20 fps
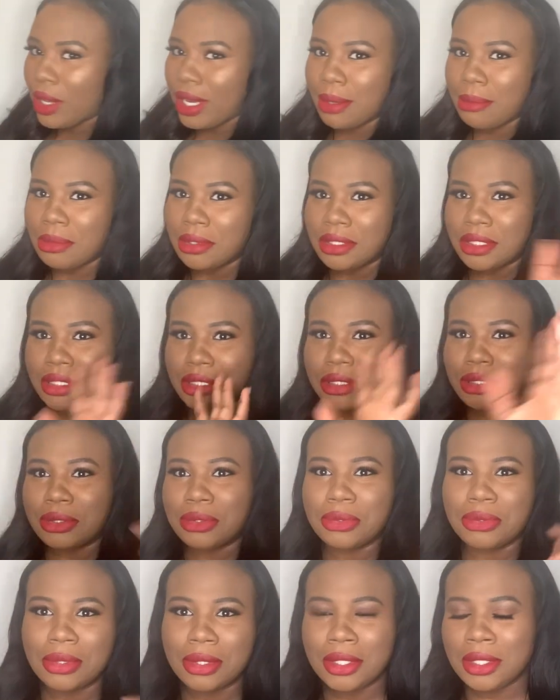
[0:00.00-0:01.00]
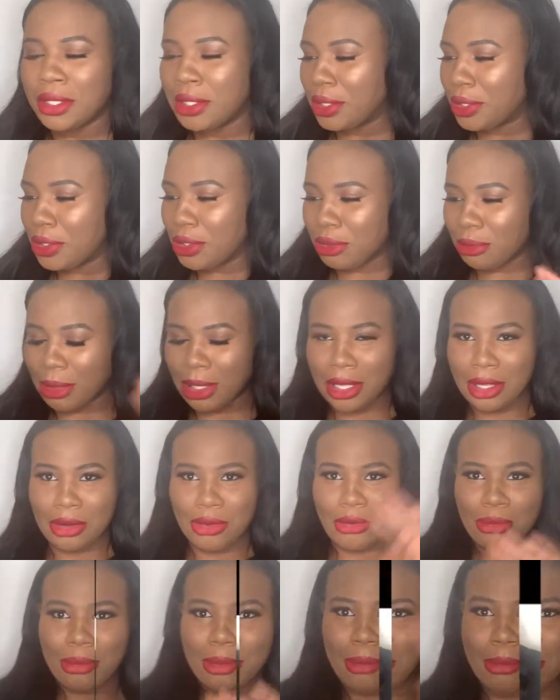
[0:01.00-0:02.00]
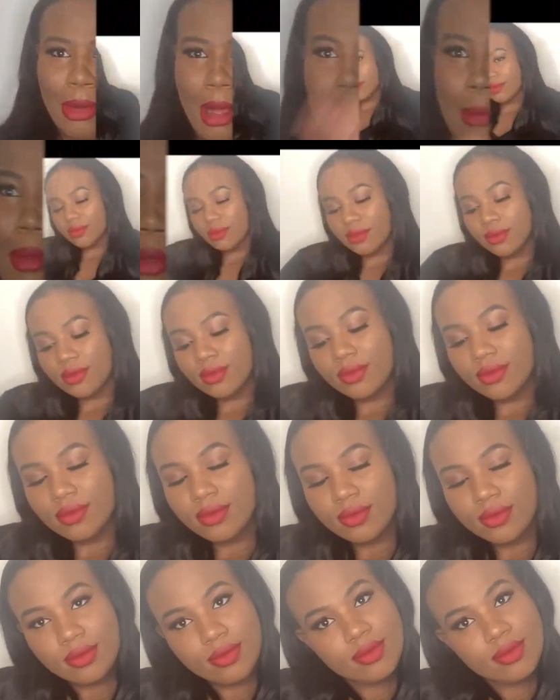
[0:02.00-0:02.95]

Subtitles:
Let me just curl my hair a little bit more. I'll be right back.